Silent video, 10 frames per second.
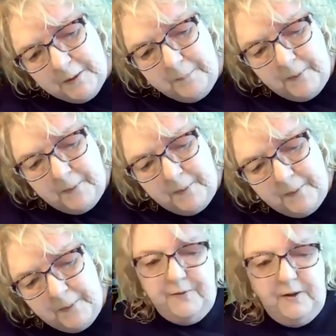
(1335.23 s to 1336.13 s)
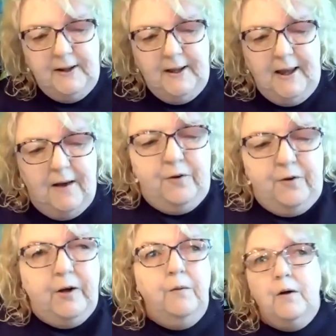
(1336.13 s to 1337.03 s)
but I will definitely have to
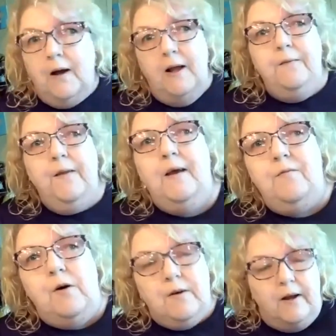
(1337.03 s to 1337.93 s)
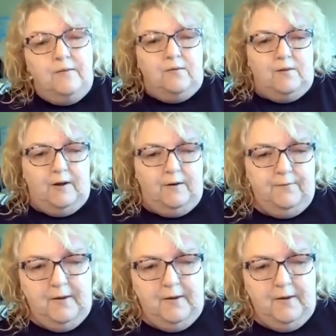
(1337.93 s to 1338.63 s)
go look. I know they have all kinds of stuff.